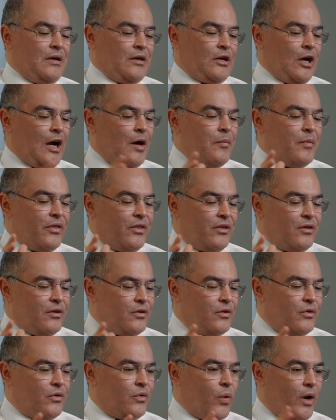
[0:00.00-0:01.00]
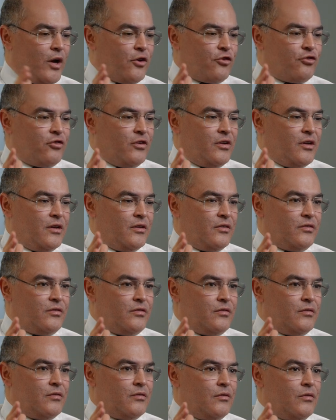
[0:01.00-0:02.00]
A common question
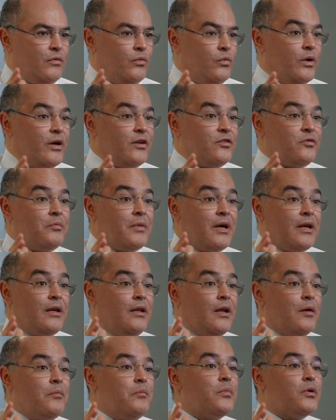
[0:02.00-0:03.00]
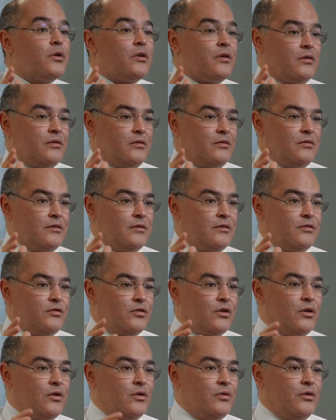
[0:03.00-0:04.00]
is what is my number?
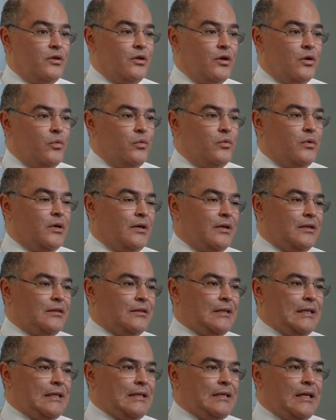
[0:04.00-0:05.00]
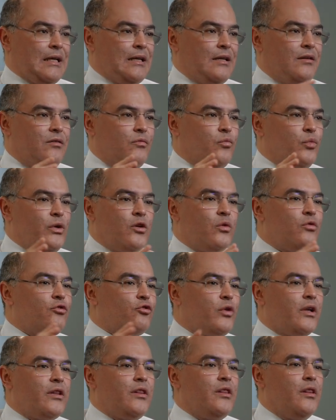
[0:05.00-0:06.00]
So, you know, and, and we don't
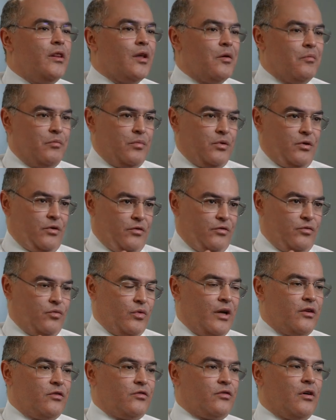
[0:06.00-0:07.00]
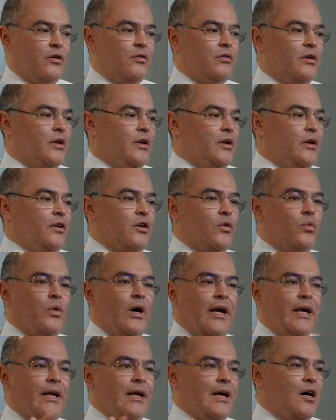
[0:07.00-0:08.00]
treat numbers, right? So your
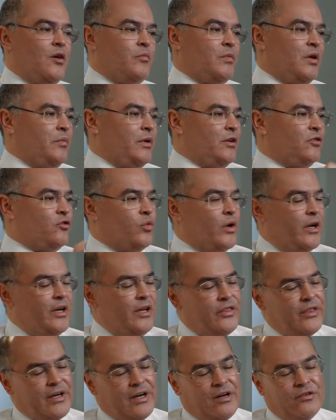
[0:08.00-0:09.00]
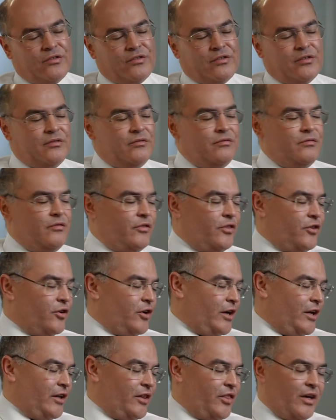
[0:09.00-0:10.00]
white count may be 20,000,
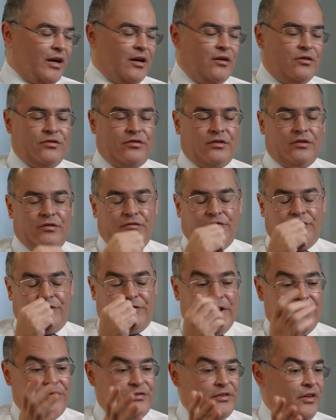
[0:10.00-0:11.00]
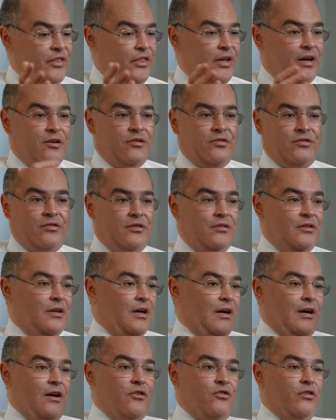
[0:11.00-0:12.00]
30,000, 50,000,
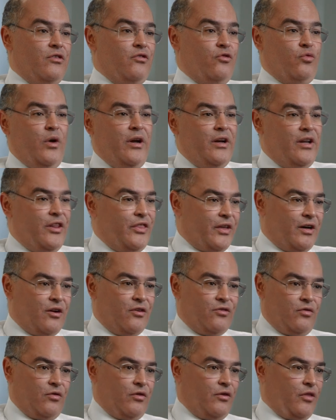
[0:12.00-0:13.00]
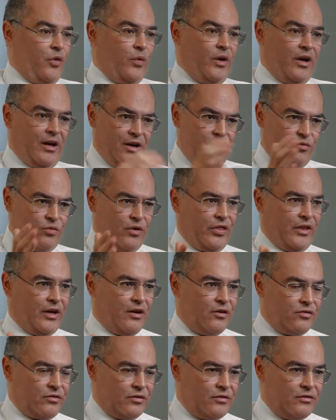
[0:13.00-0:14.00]
120,000, or
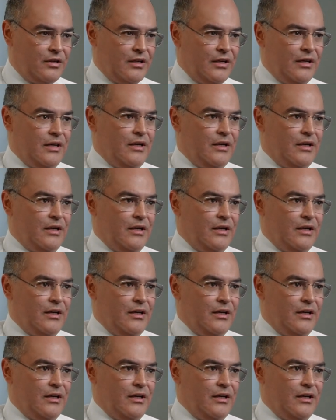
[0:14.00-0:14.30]
300,000.